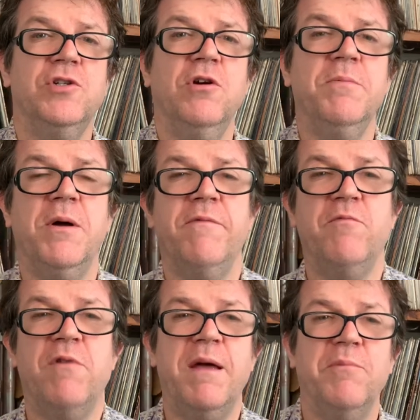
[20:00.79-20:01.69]
I hope I haven't
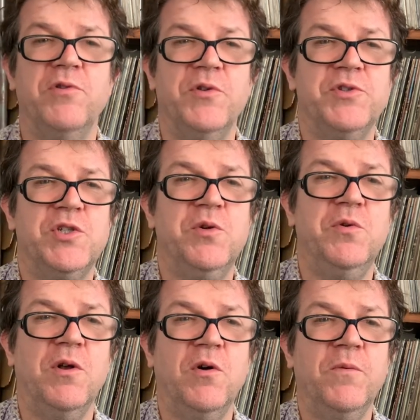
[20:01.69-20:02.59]
rambled on too
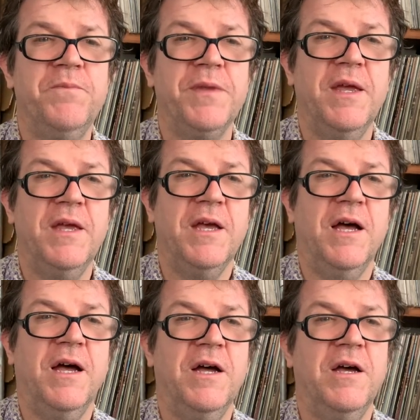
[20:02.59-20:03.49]
long.
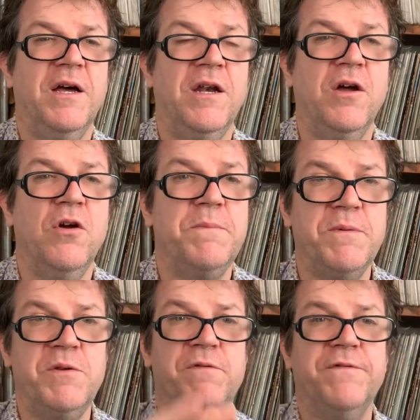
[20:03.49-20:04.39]
Uh, and I hope
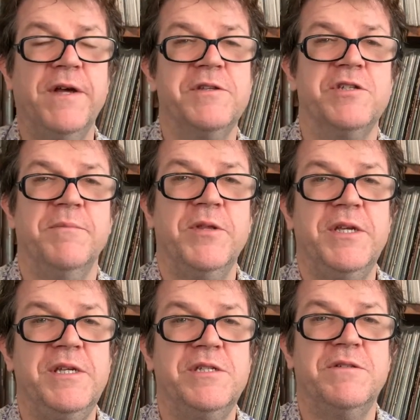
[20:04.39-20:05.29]
you found some of
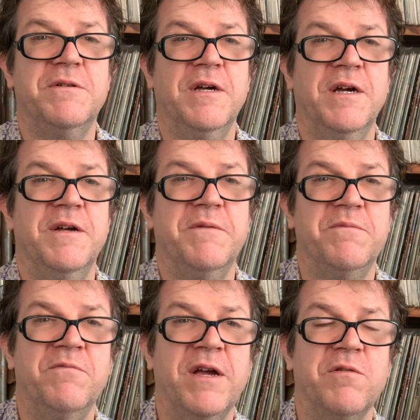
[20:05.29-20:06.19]
these uh,
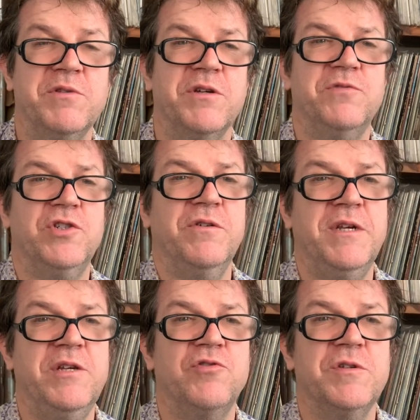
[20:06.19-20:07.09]
records I've shown
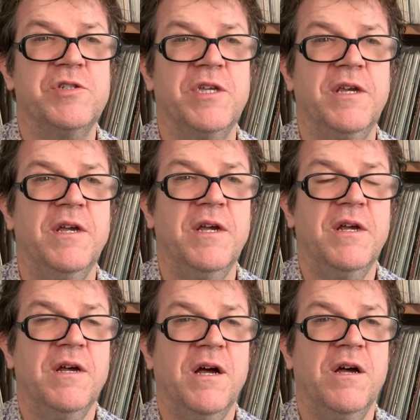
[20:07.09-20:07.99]
interesting.
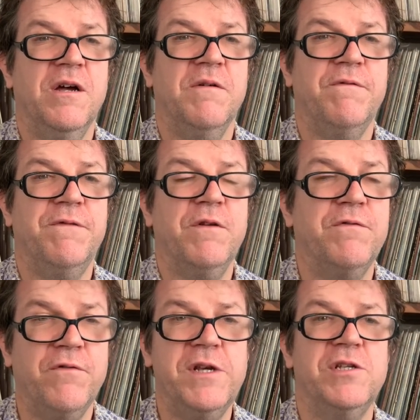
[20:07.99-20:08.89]
Uh, feel
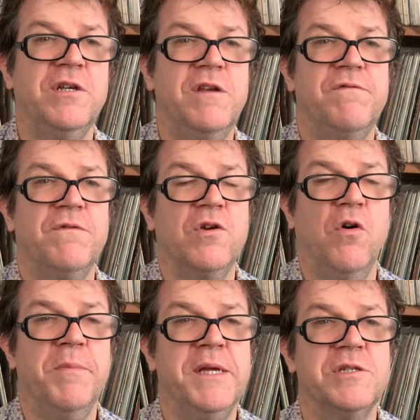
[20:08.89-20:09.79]
free to leave
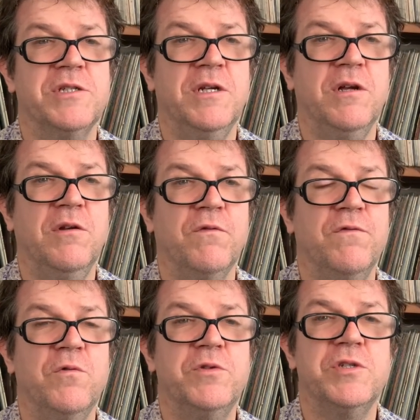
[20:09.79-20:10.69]
comments, and I look
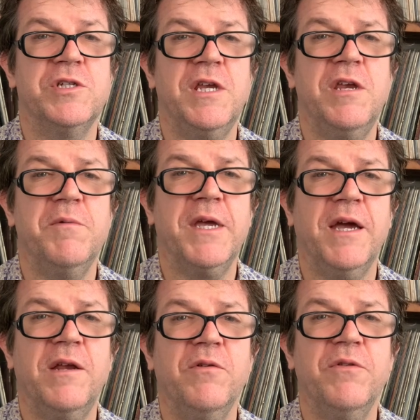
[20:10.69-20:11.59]
forward to seeing you
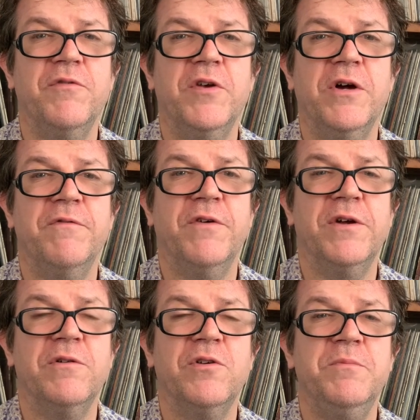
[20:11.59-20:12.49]
again on the
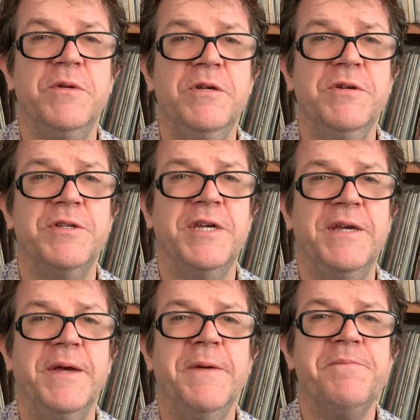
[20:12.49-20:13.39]
vinyl community.
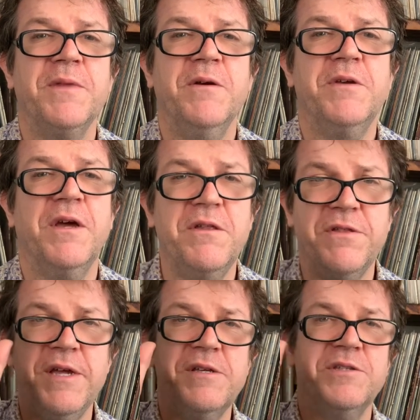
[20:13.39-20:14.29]
Okay,
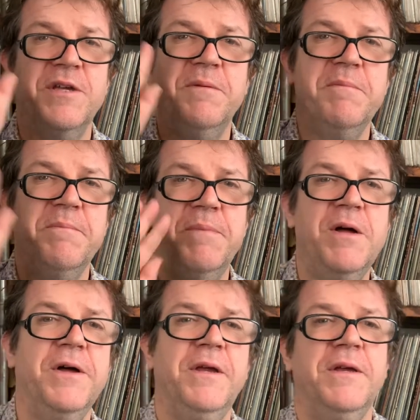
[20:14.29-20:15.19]
thanks then.
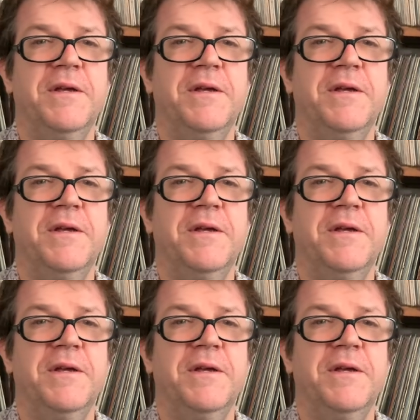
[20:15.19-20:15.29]
Bye.